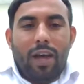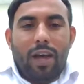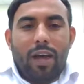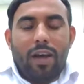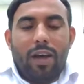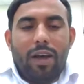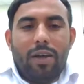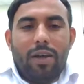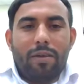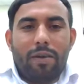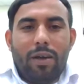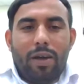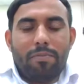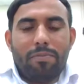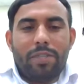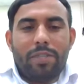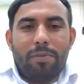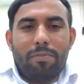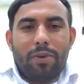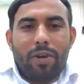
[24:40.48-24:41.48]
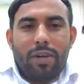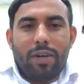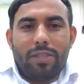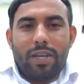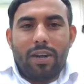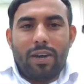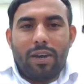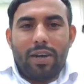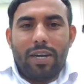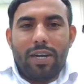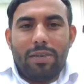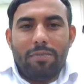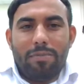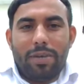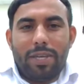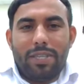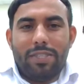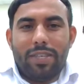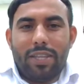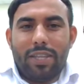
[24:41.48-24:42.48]
Hamza brother already
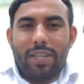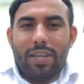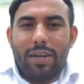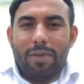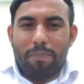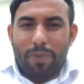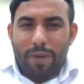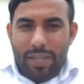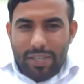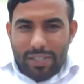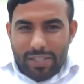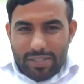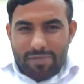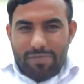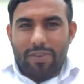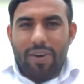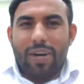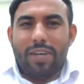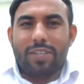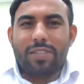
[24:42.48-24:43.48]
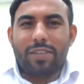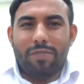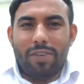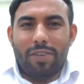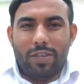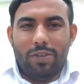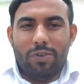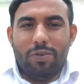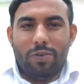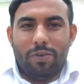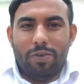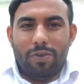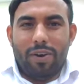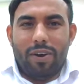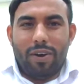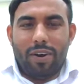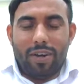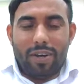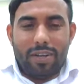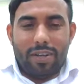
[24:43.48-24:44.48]
mentioned, that please watch the video,
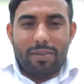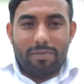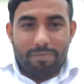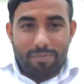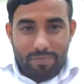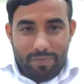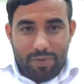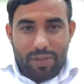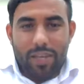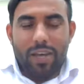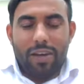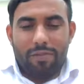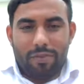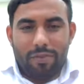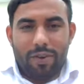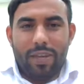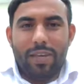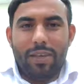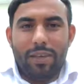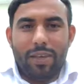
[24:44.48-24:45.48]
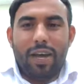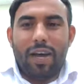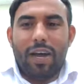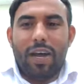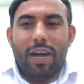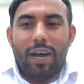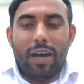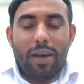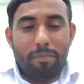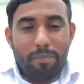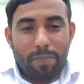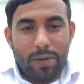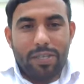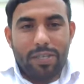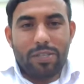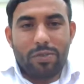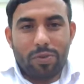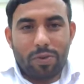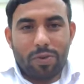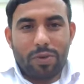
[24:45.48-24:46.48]
carefully. I'm
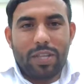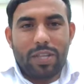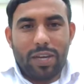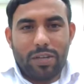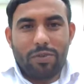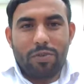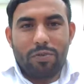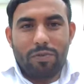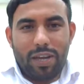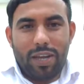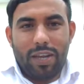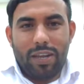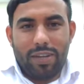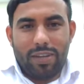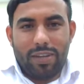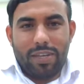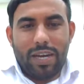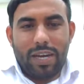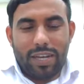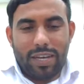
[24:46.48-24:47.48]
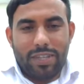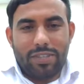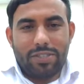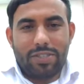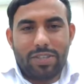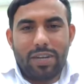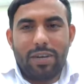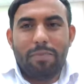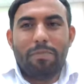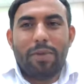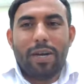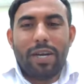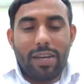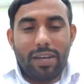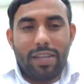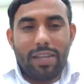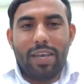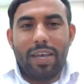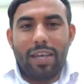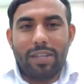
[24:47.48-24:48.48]
pretty sure that you will get answer. But
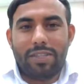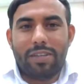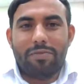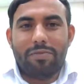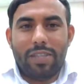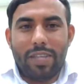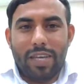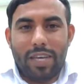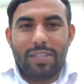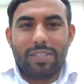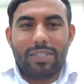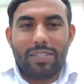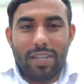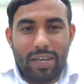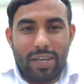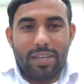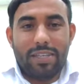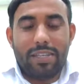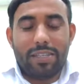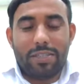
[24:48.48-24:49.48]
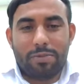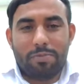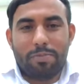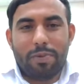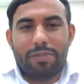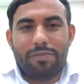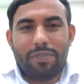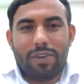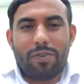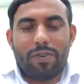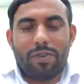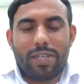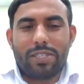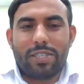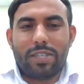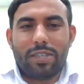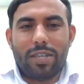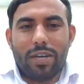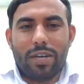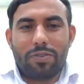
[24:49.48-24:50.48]
in case if there is any specific
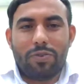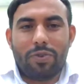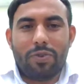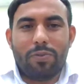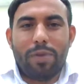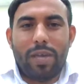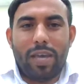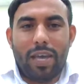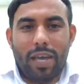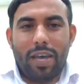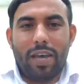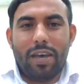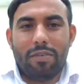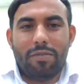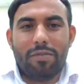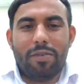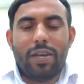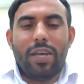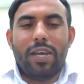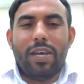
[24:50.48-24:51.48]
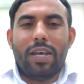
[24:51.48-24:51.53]
question that you may have,